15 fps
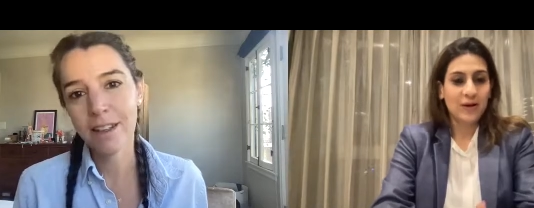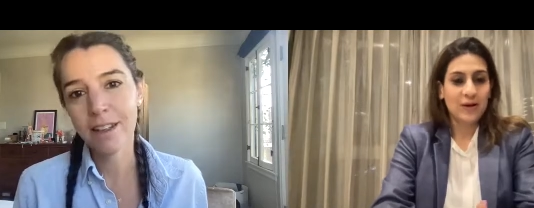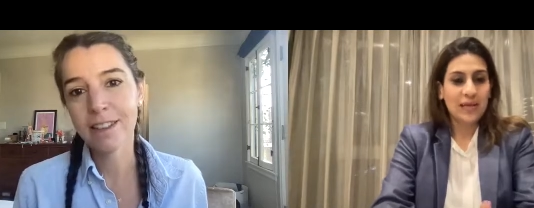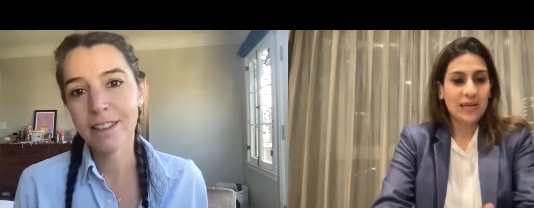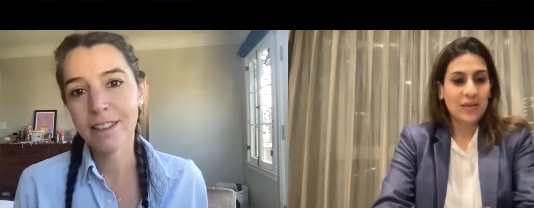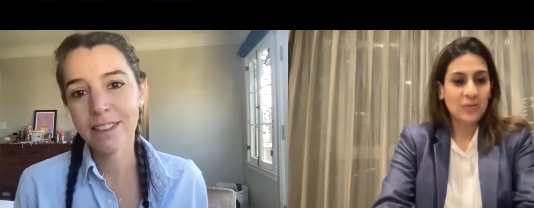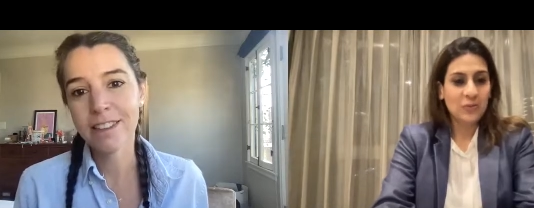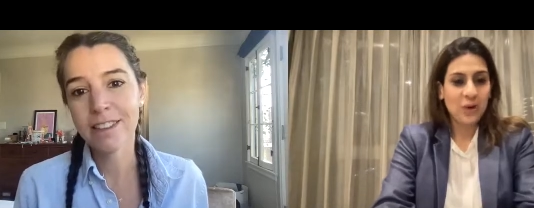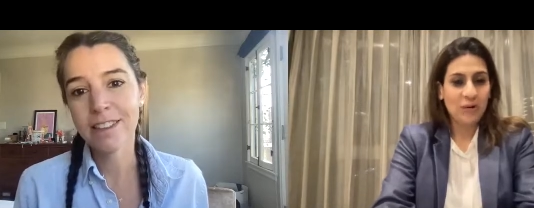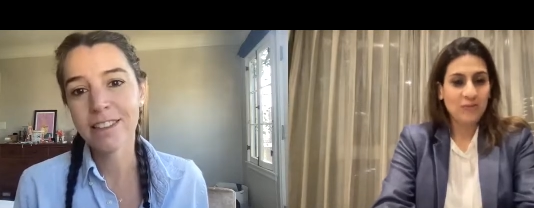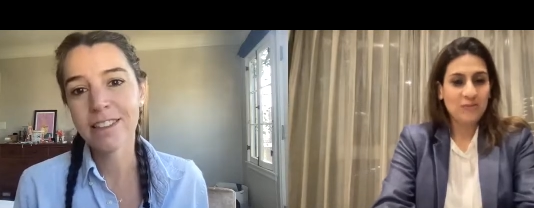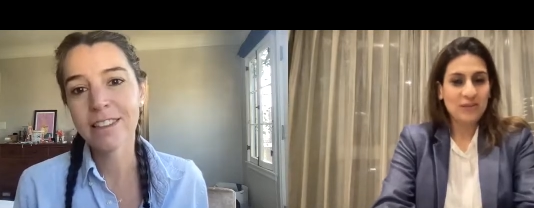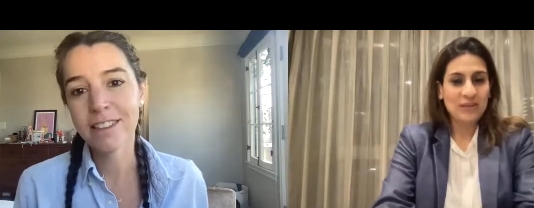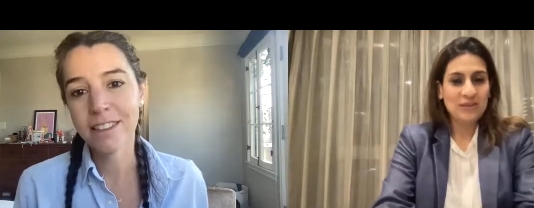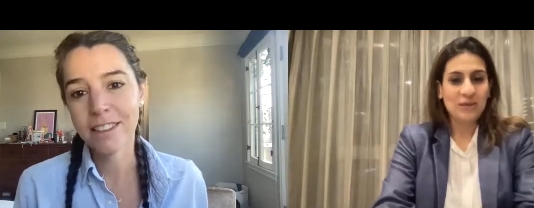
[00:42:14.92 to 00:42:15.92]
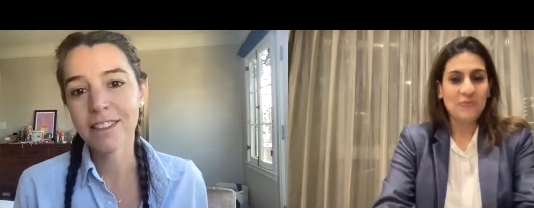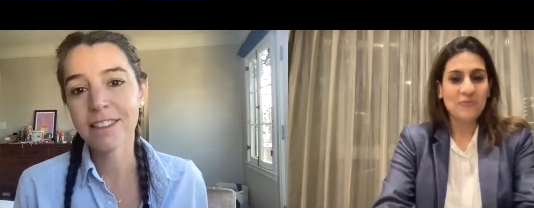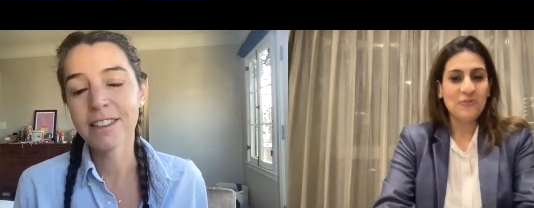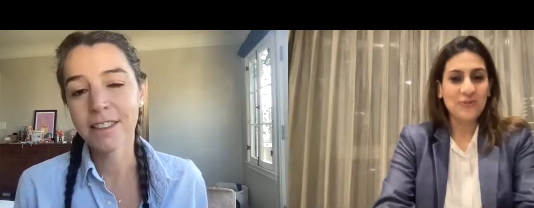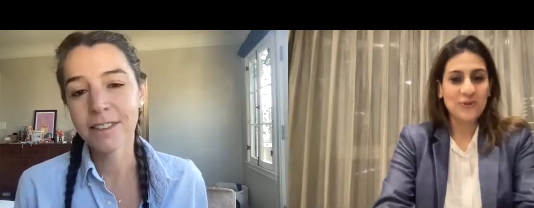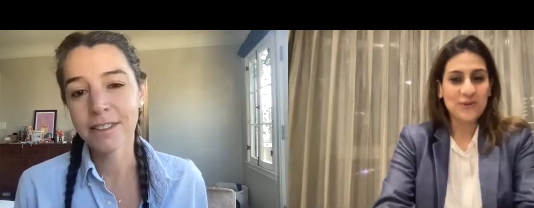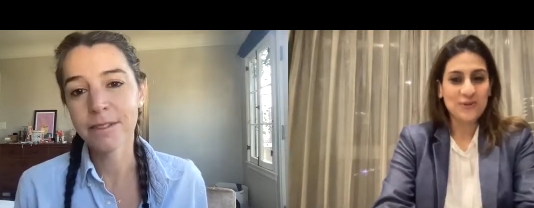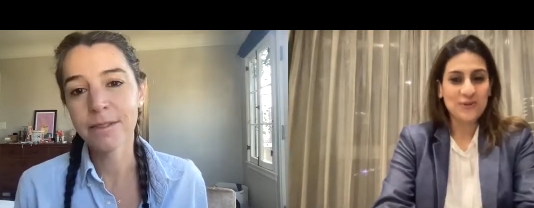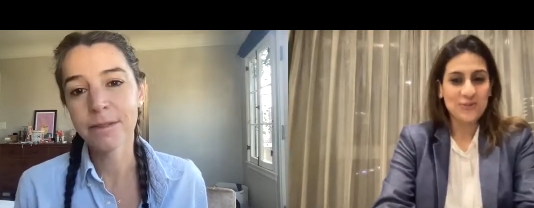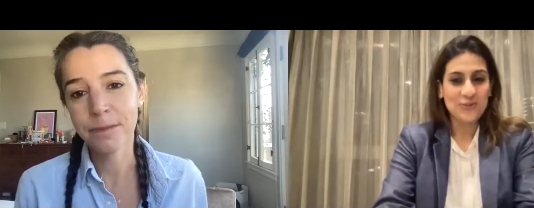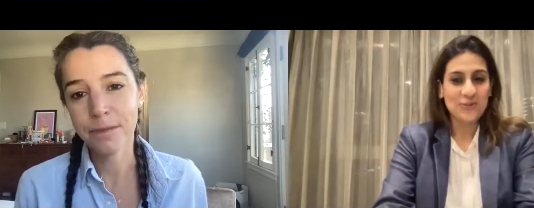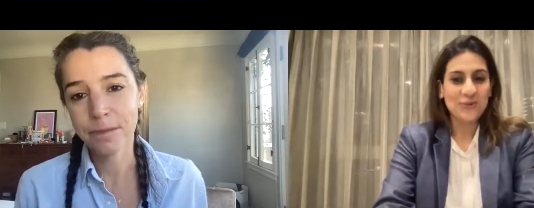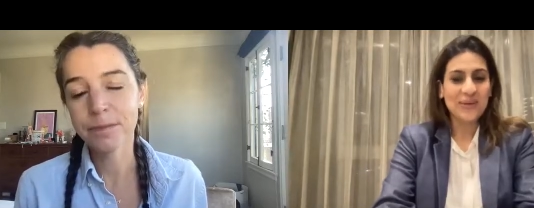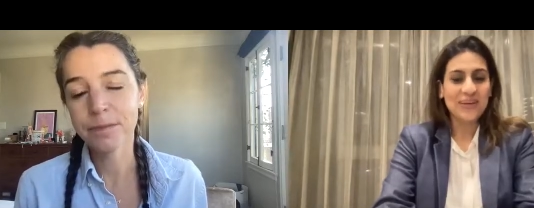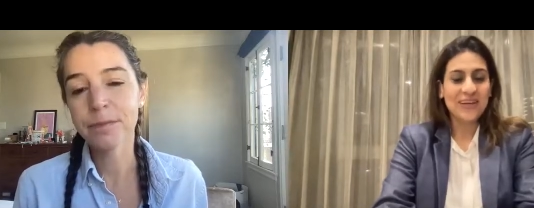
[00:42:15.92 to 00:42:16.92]
Speaker 1: getting you out of that comfort
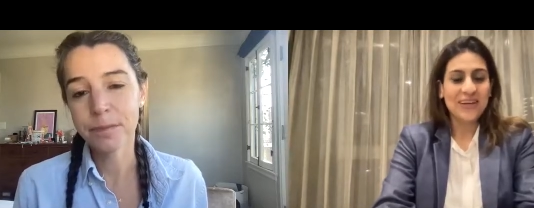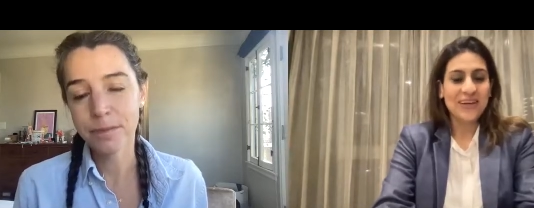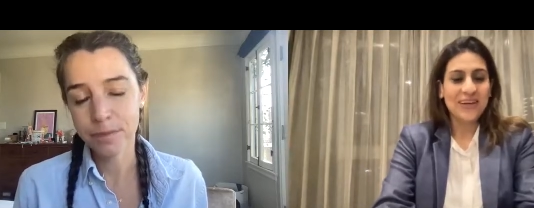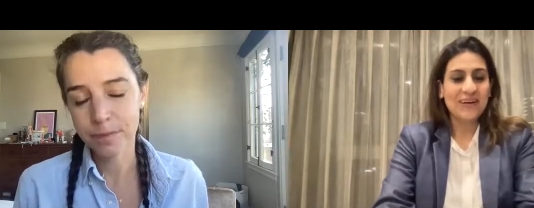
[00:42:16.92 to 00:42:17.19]
zone.